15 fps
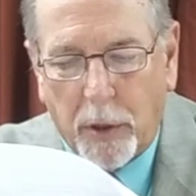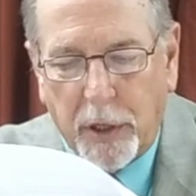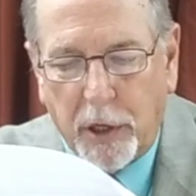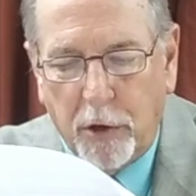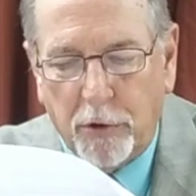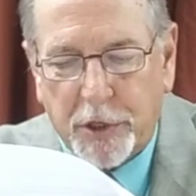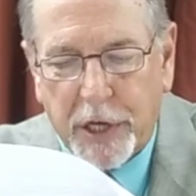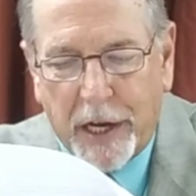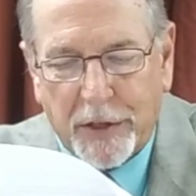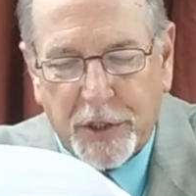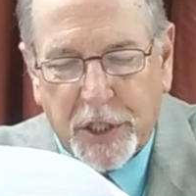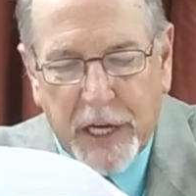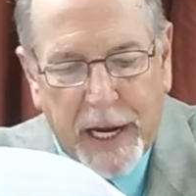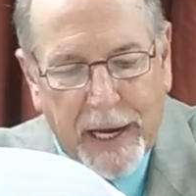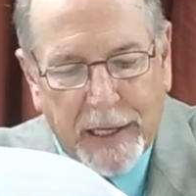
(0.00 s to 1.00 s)
and you shall
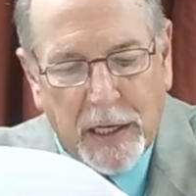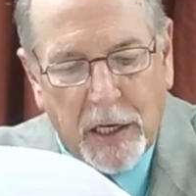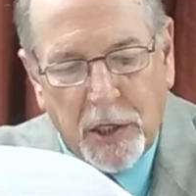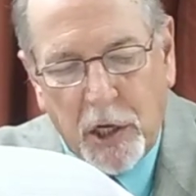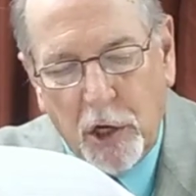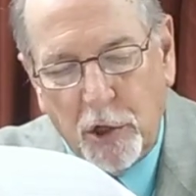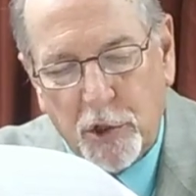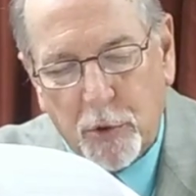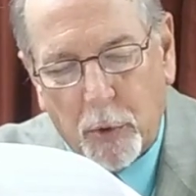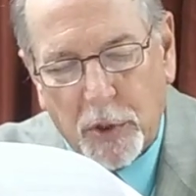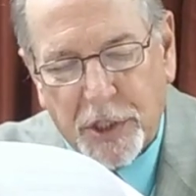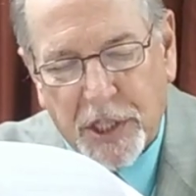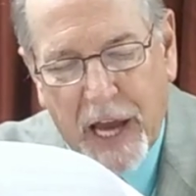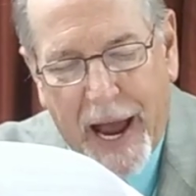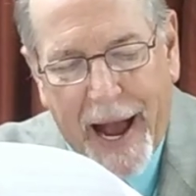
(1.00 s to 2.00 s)
see an unusual
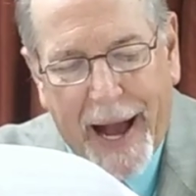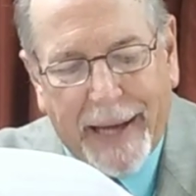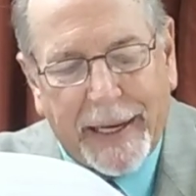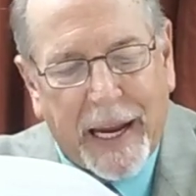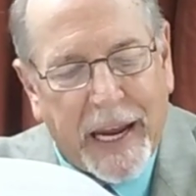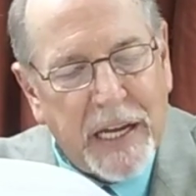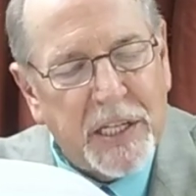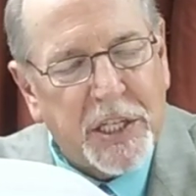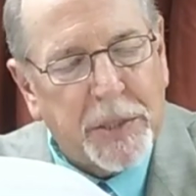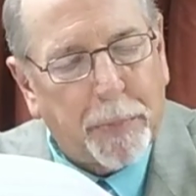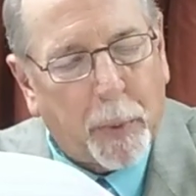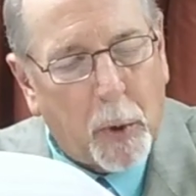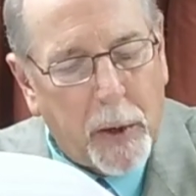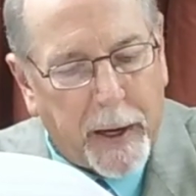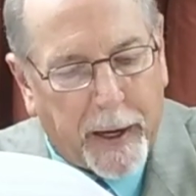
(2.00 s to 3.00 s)
sign in
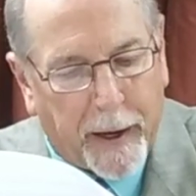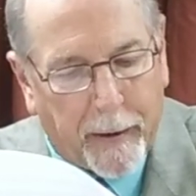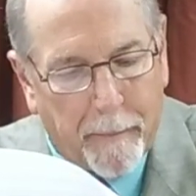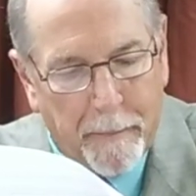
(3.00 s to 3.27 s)
spring